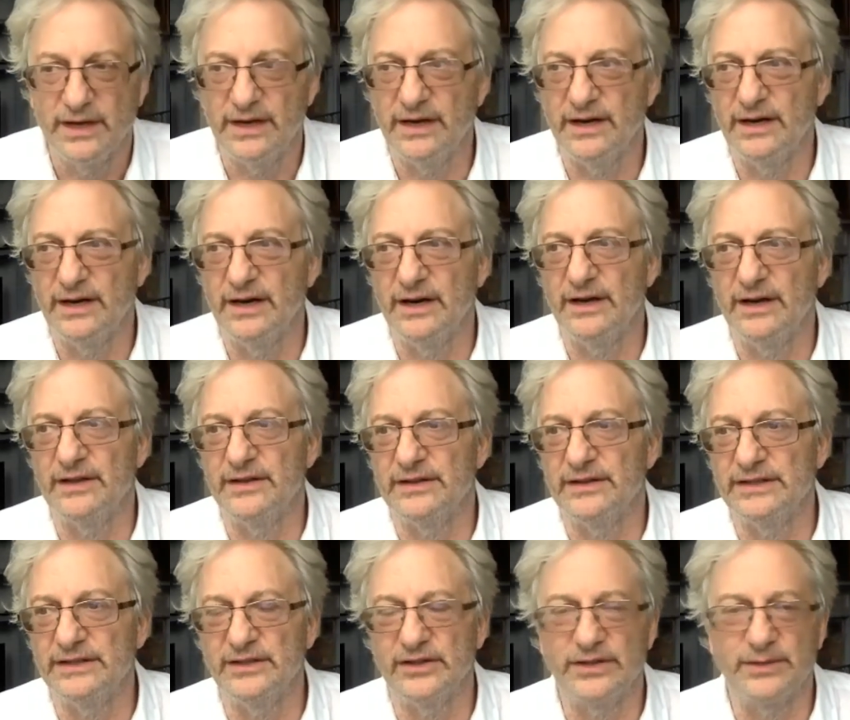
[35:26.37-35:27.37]

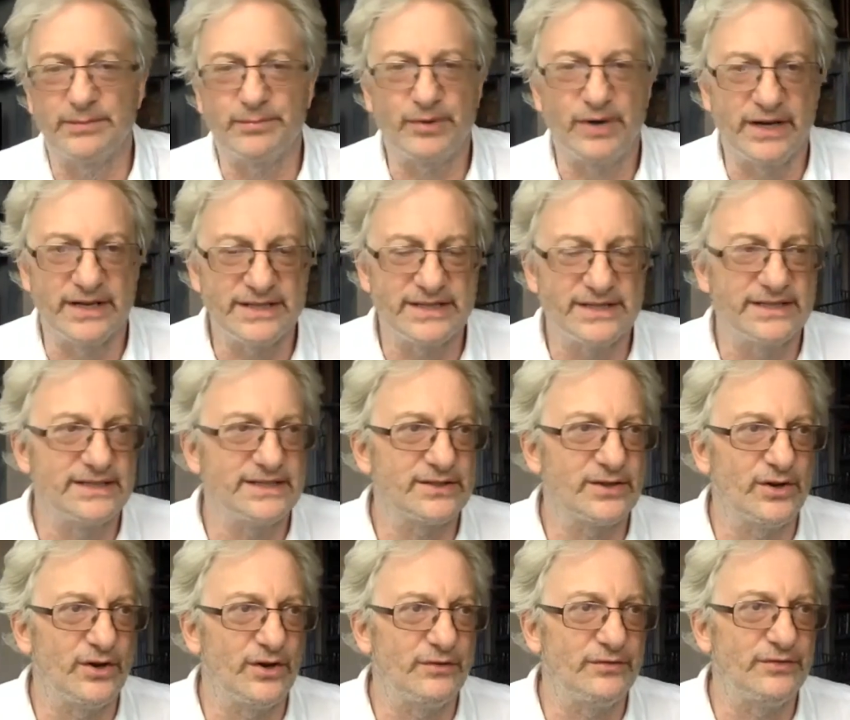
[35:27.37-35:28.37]
You know, the prices
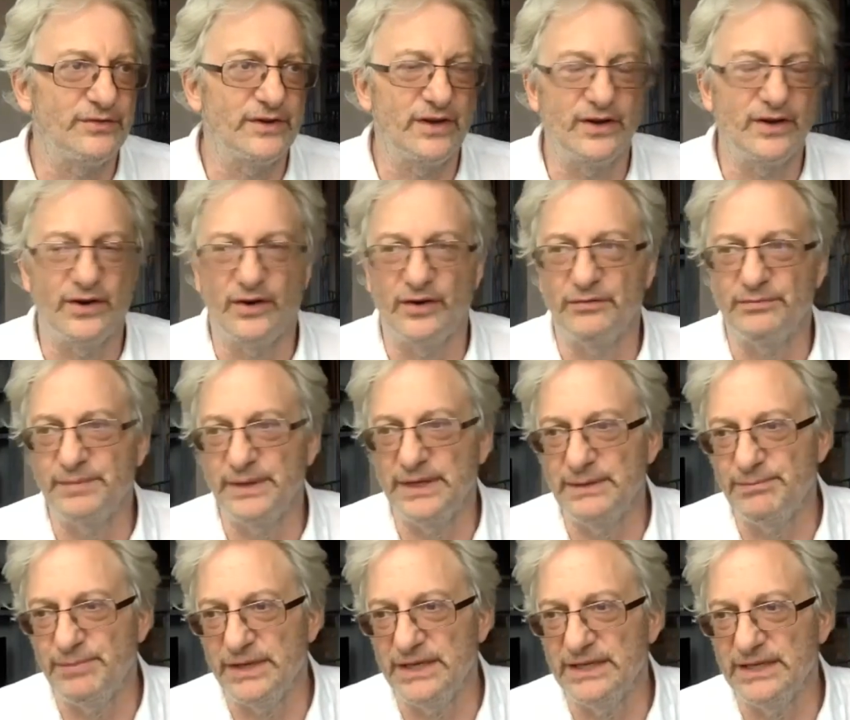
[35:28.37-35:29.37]
of
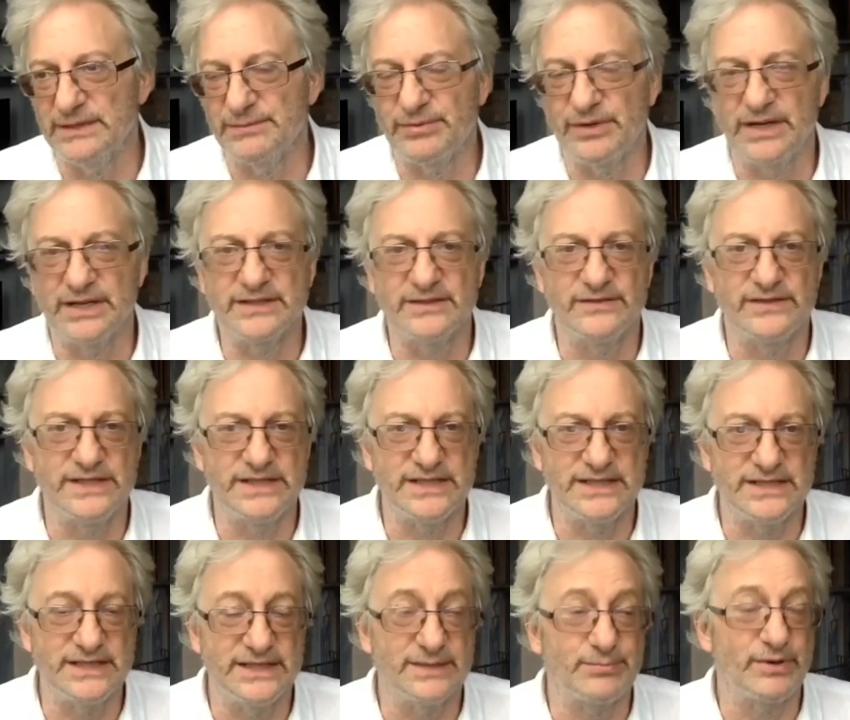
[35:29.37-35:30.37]
BP, the price of
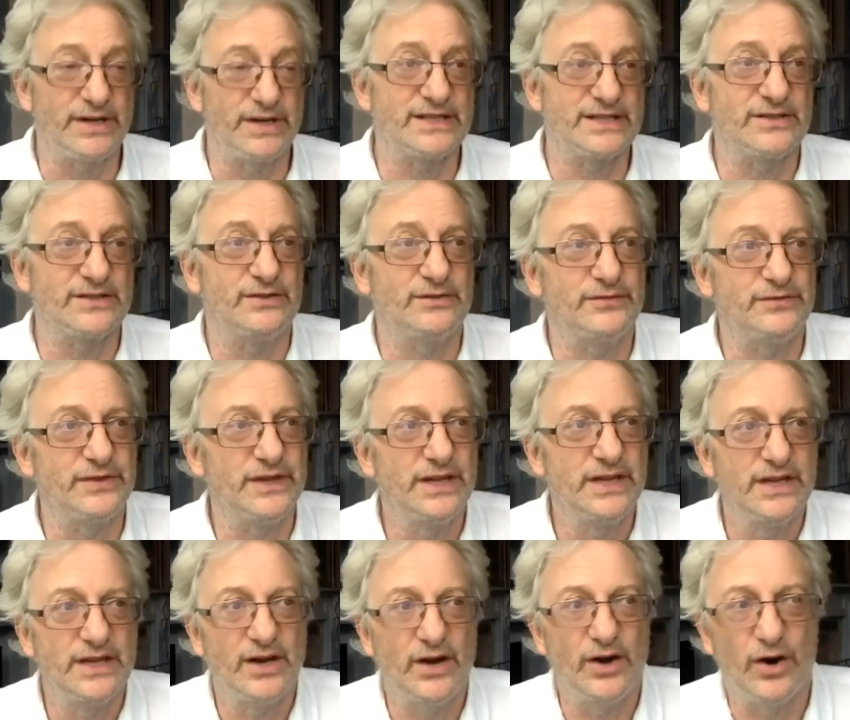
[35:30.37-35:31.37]
Disney, the price of
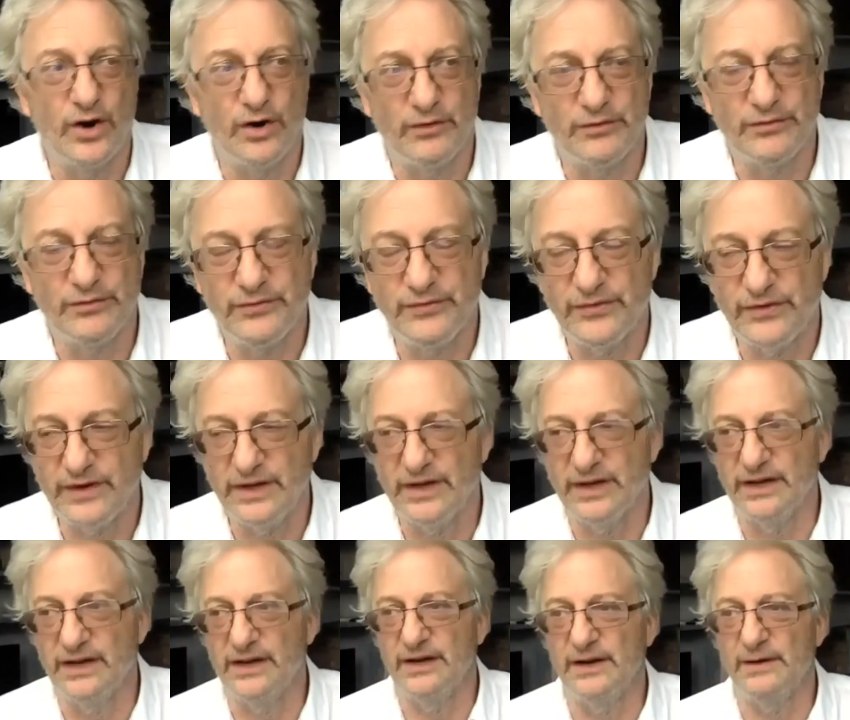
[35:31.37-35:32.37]

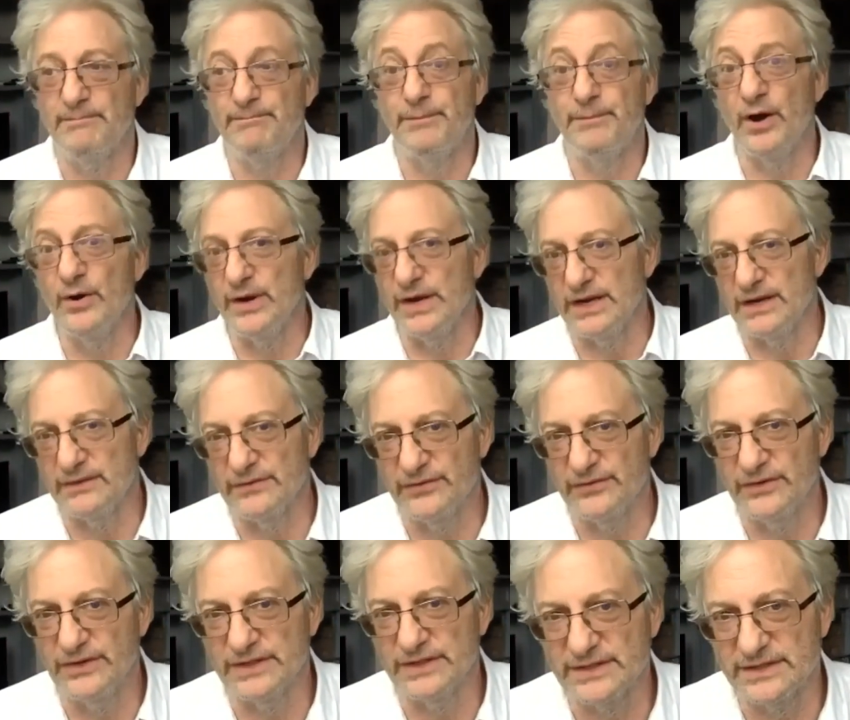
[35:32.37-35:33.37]
Boeing,
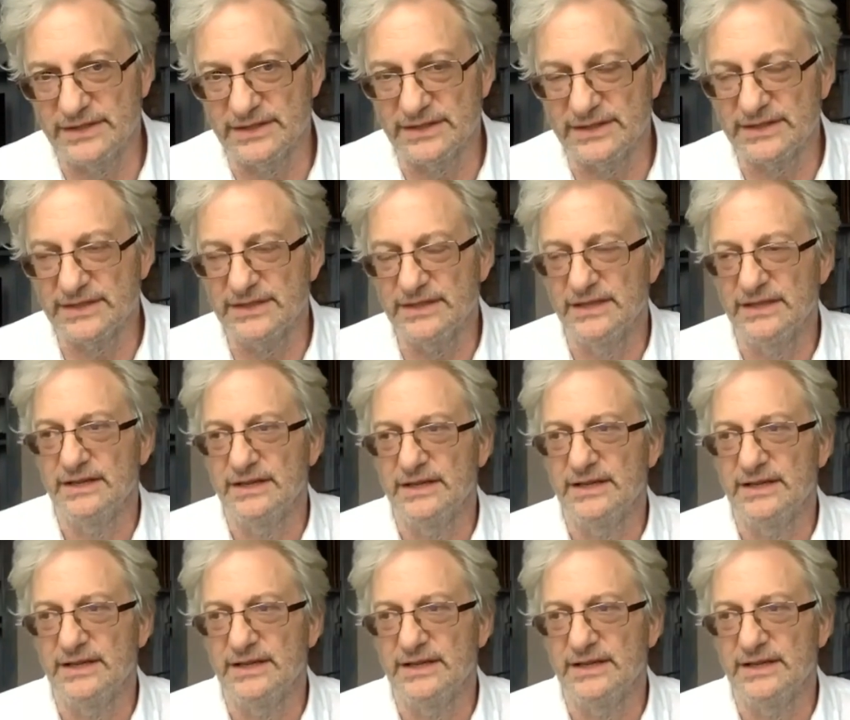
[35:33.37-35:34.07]
for instance,